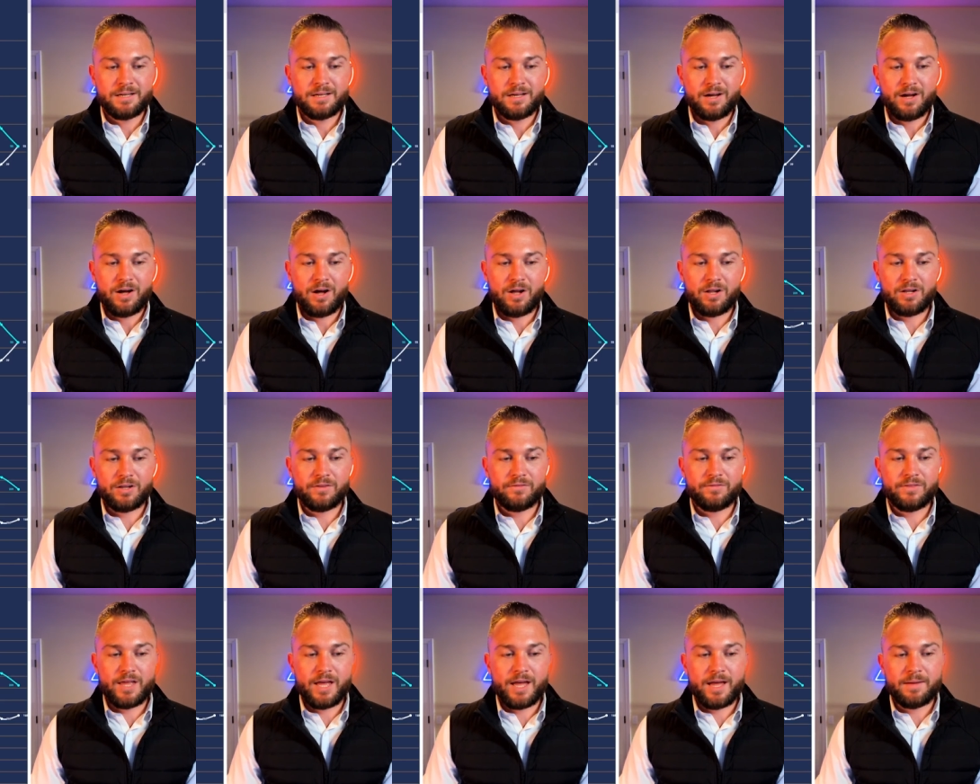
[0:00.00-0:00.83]
all
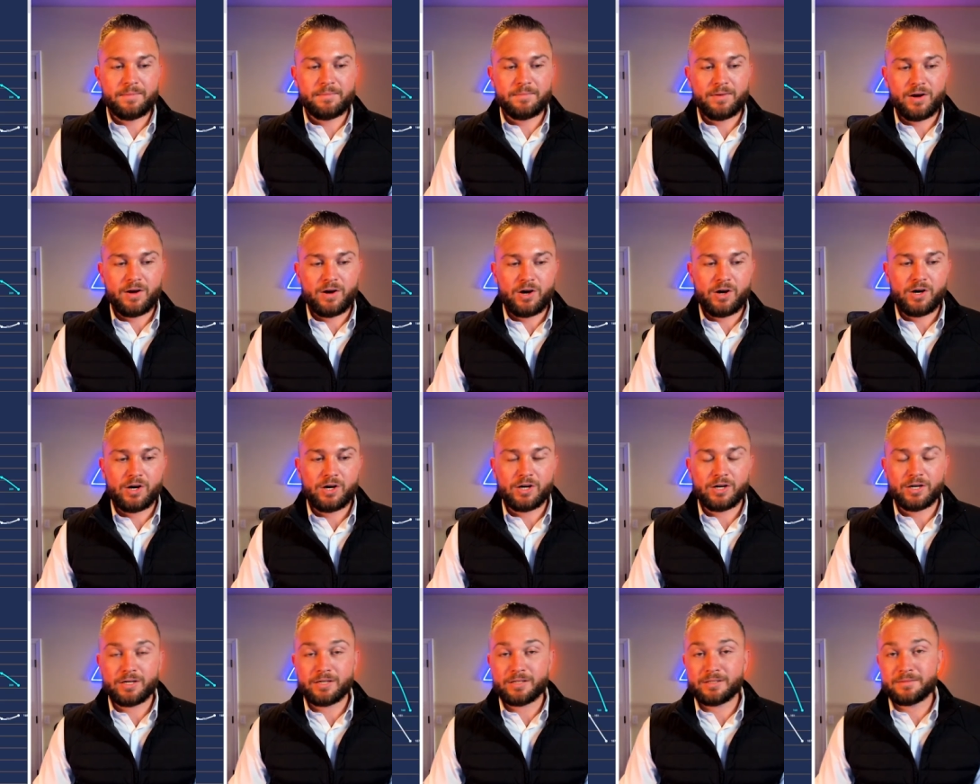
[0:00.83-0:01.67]
of them
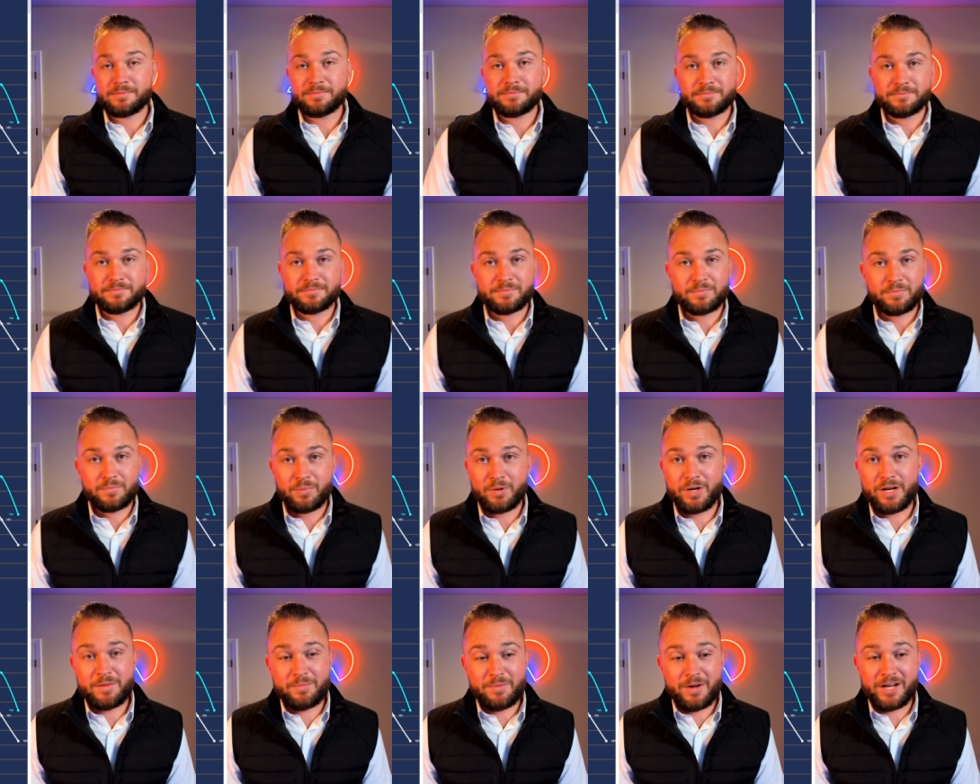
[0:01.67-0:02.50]
are
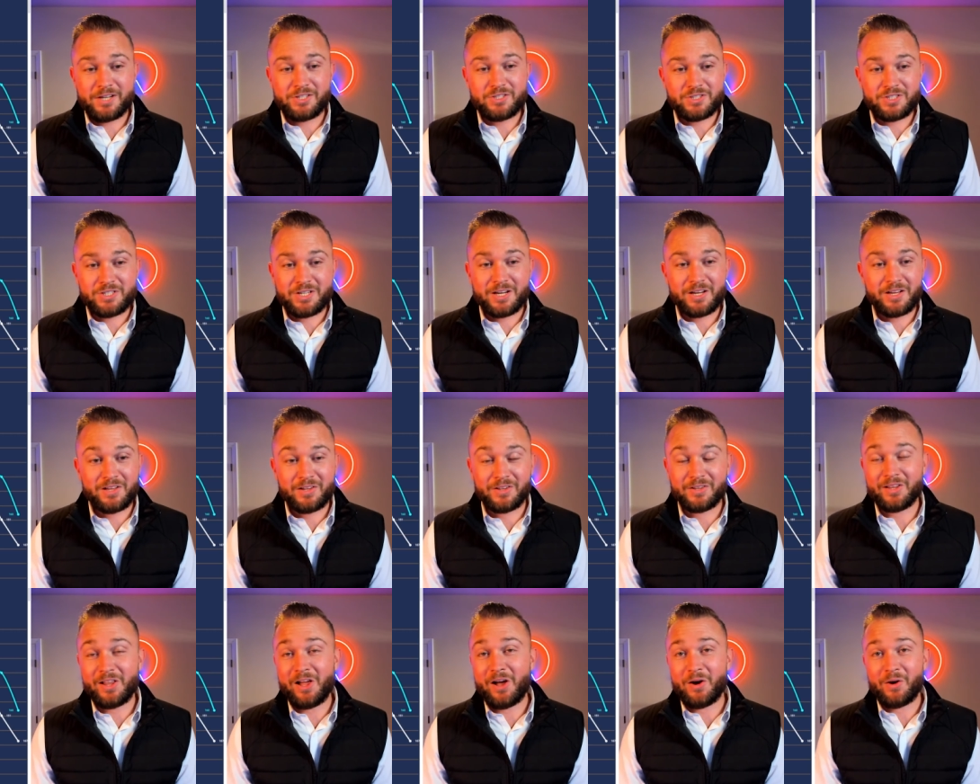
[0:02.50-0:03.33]
pretty much
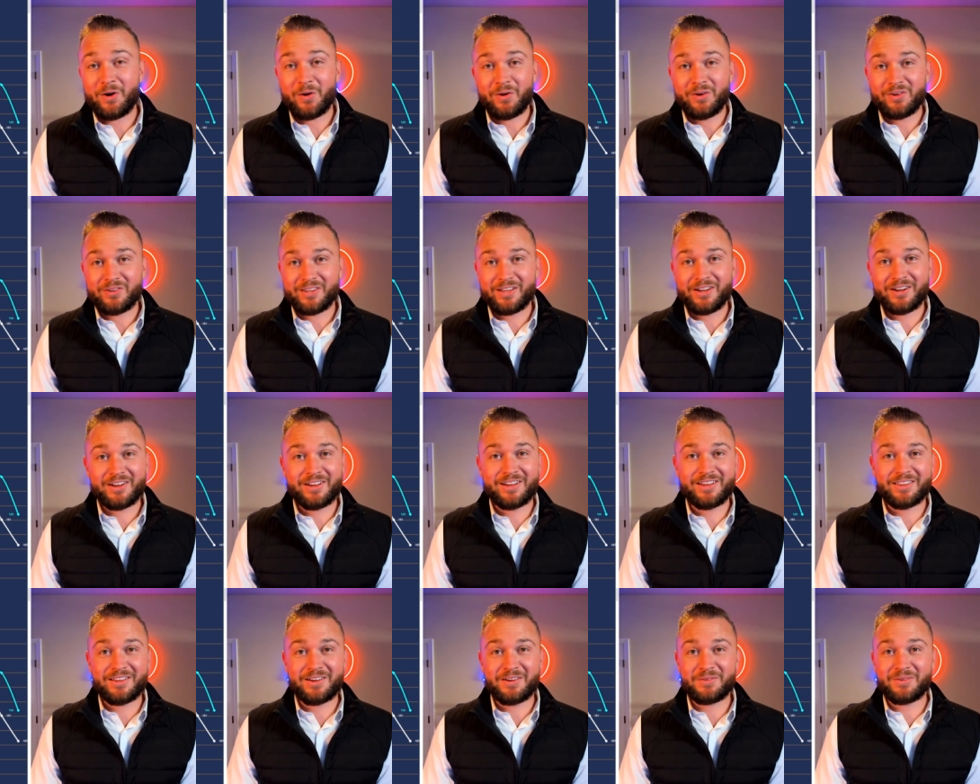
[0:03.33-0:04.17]
low. They're,
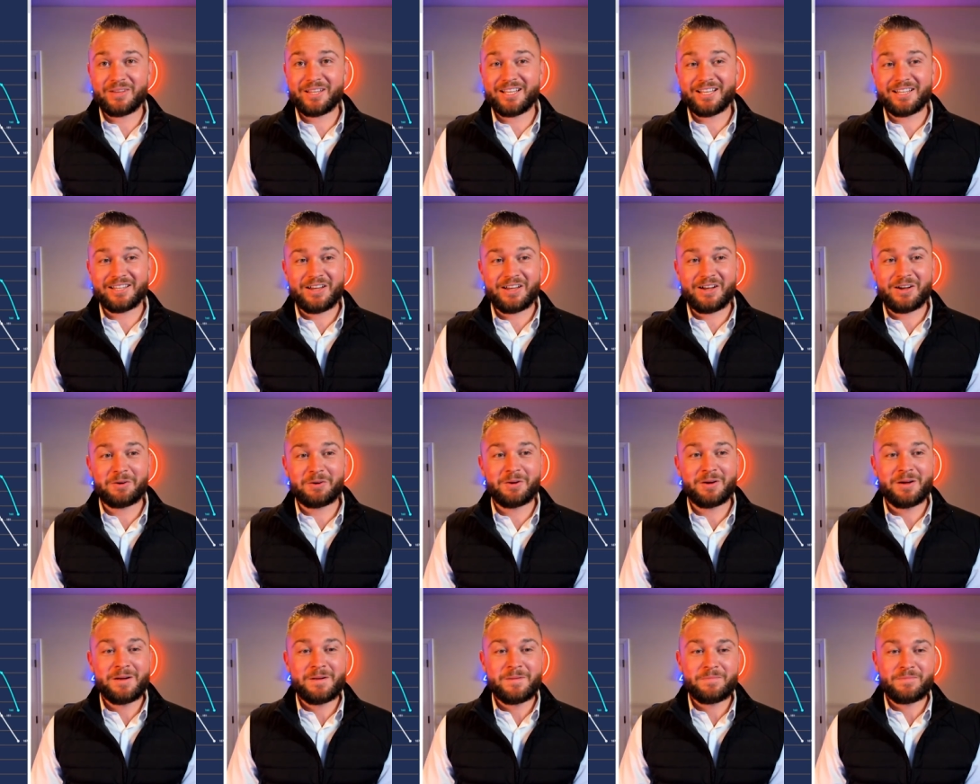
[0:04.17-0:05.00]
they're really
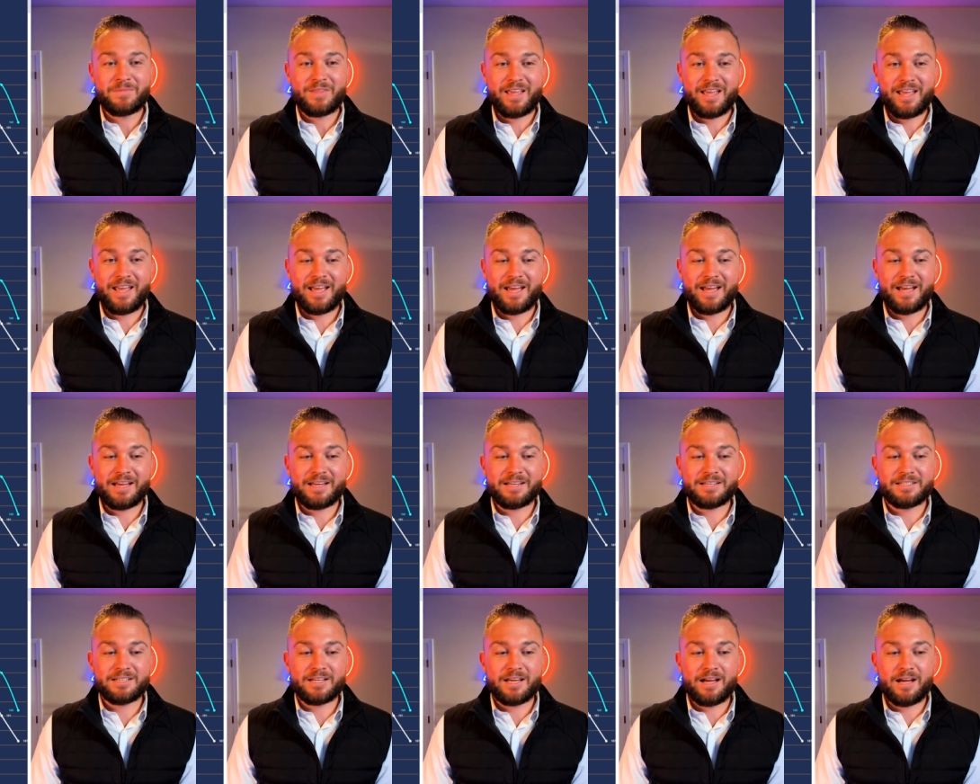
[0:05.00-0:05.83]
low.
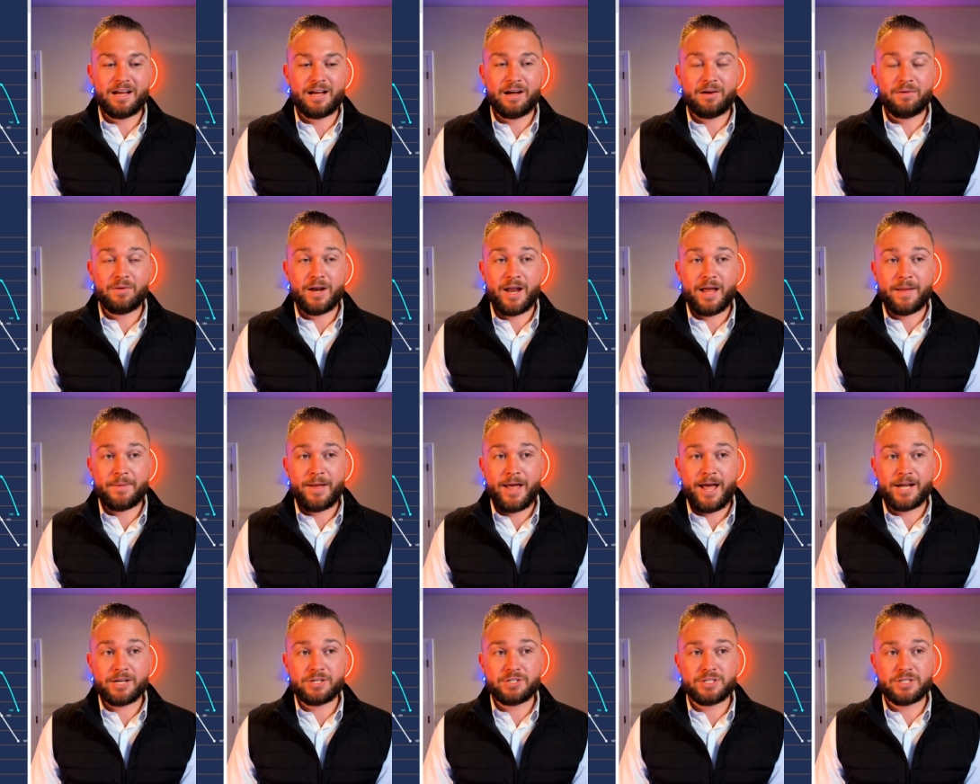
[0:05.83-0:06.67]
And uh, what I'm
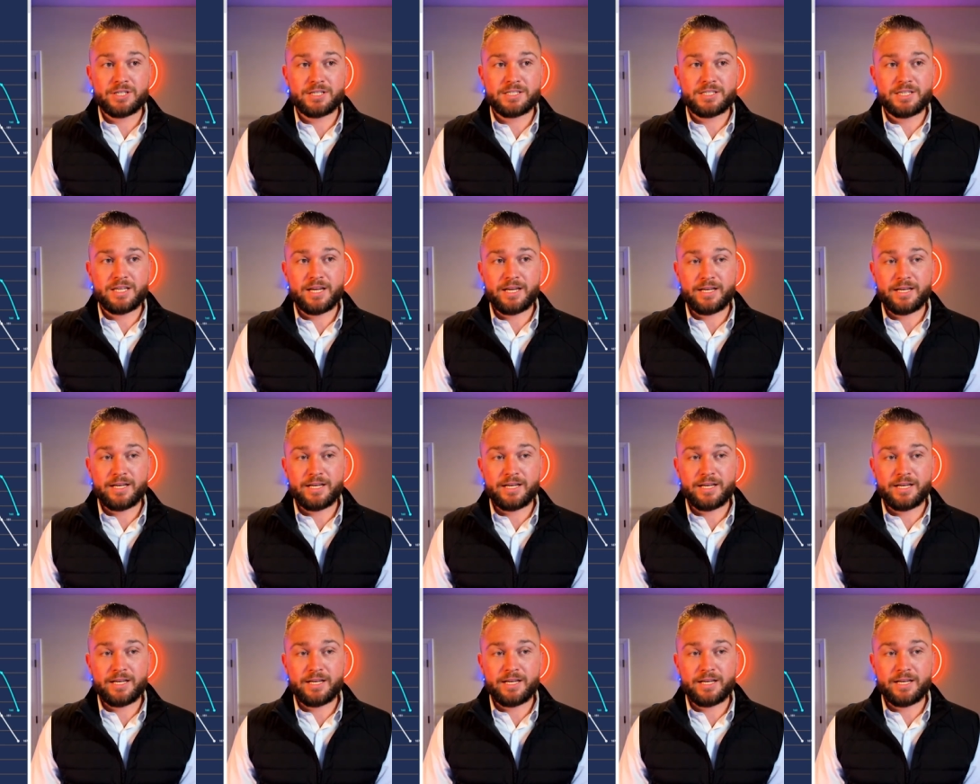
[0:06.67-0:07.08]
actually seeing